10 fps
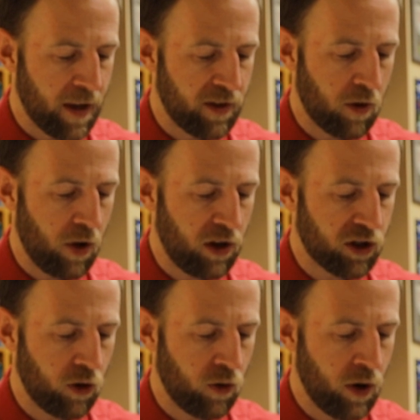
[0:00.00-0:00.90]
There were
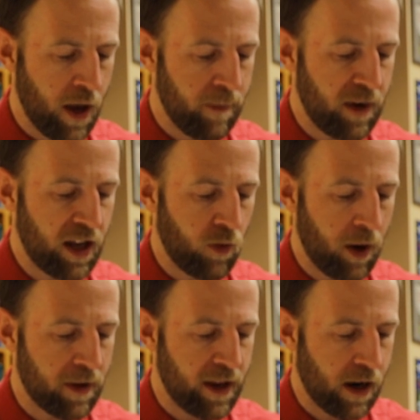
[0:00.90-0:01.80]
also many
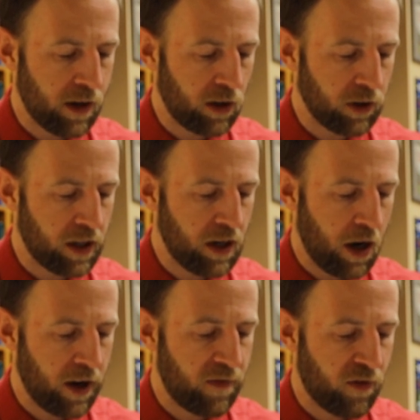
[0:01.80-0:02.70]
women there looking
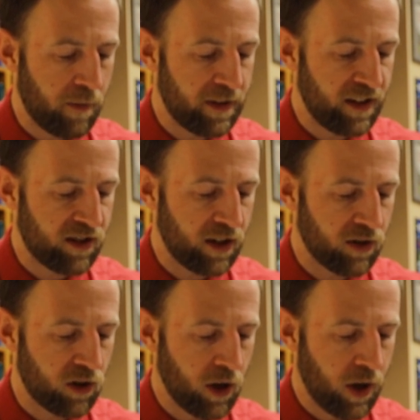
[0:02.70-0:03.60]
on from a
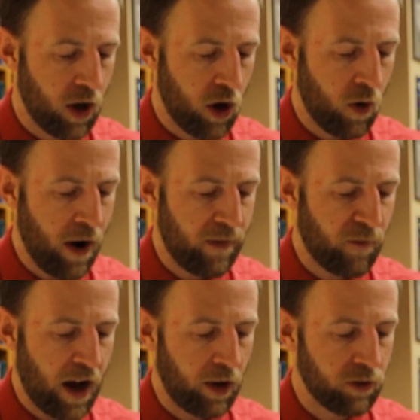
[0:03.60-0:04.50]
distance who
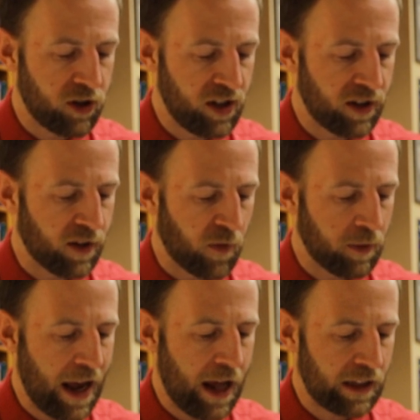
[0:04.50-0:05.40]
had followed Jesus
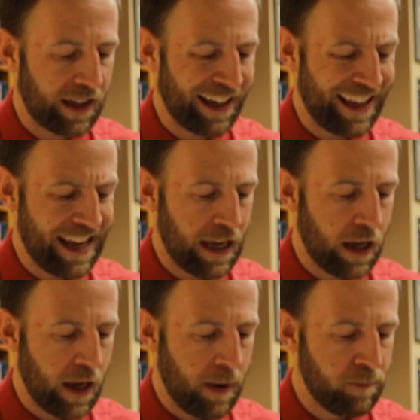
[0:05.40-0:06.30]
from Galilee,
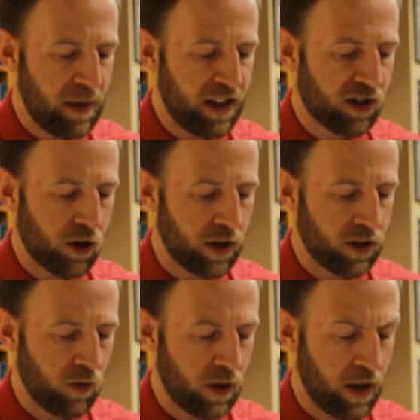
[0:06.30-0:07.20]
ministering
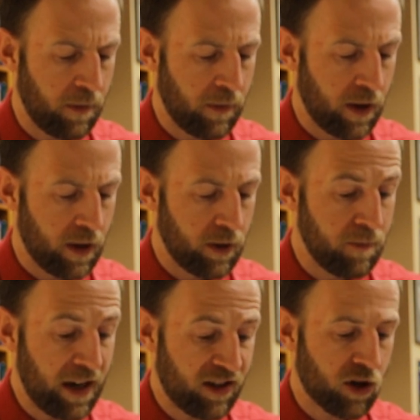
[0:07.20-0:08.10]
to them,
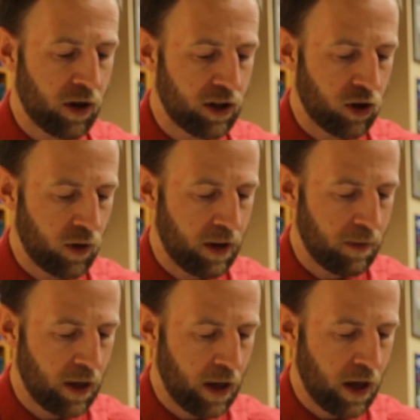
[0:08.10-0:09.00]
ministering to
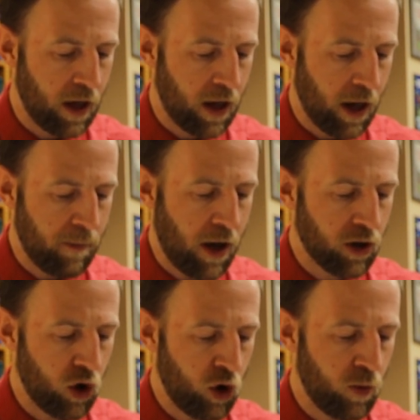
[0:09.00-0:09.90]
him,
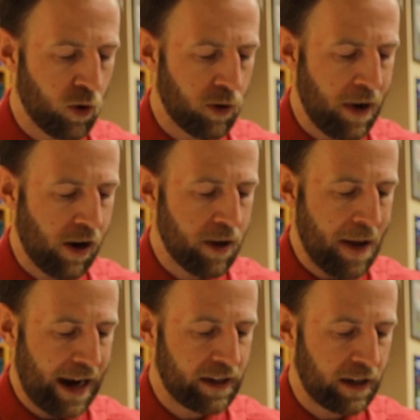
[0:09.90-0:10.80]
among whom were Mary
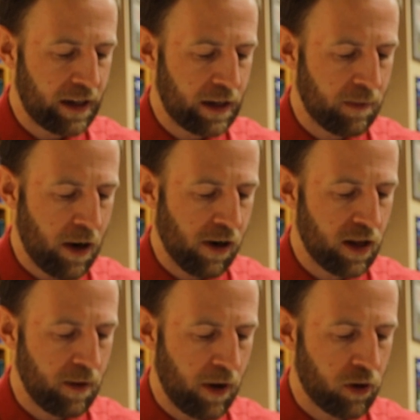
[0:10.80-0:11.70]
Magdalene and Mary
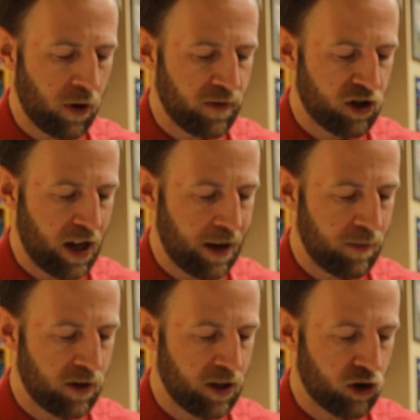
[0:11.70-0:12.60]
the mother of
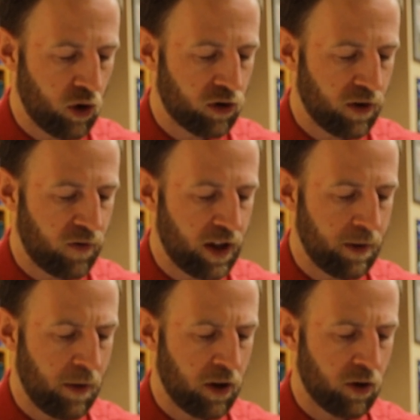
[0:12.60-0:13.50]
James and Joseph and
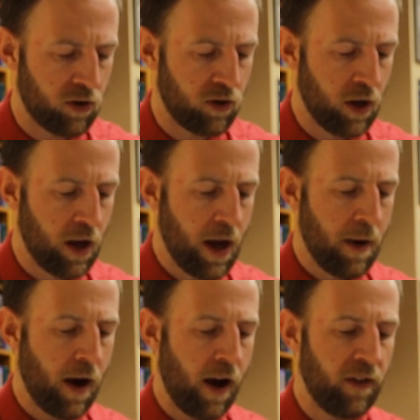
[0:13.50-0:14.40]
the mother
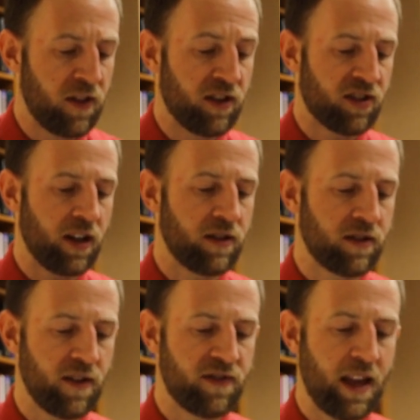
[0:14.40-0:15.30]
of the
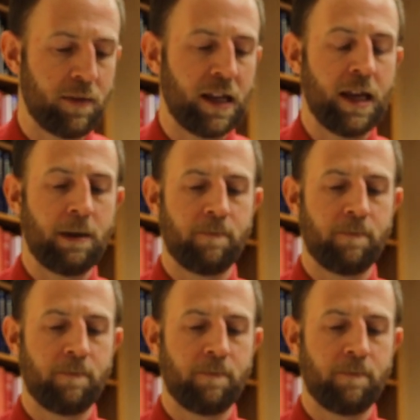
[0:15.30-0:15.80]
sons of Zebedee.